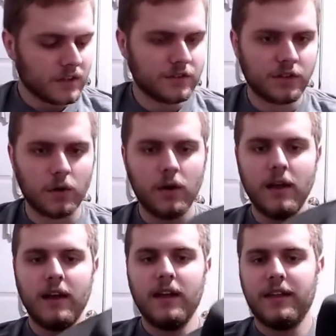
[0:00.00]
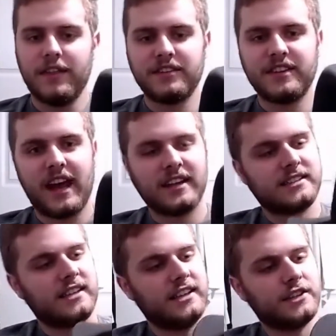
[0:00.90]
So this
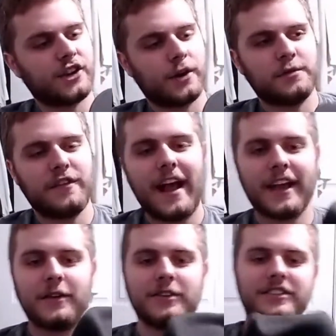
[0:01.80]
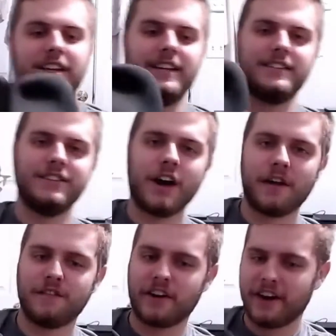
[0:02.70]
hat, in terms of accuracy, is
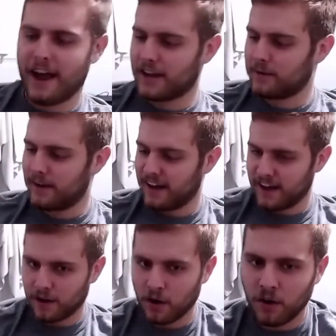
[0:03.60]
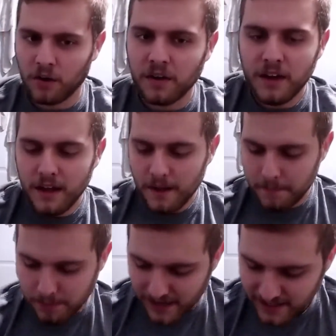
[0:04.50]
not very accurate at all.
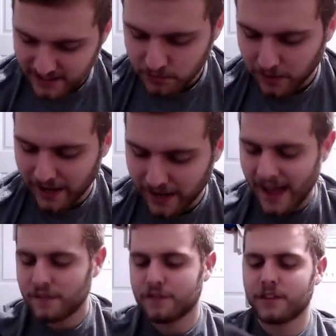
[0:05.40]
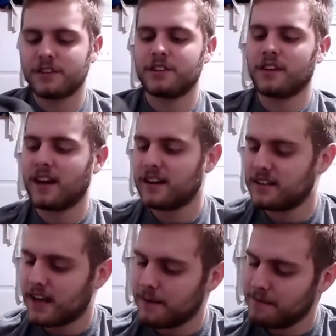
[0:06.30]
But it's what I have for the
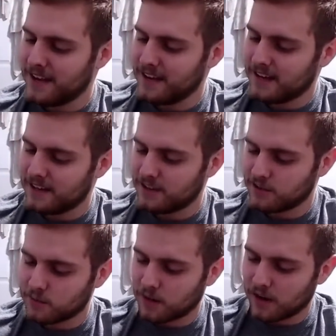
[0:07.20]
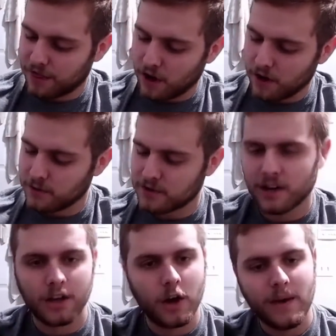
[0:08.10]
time being, and this is what I thought I was going
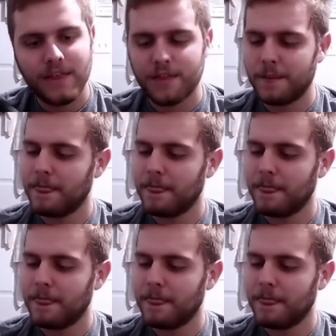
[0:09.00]
to go with.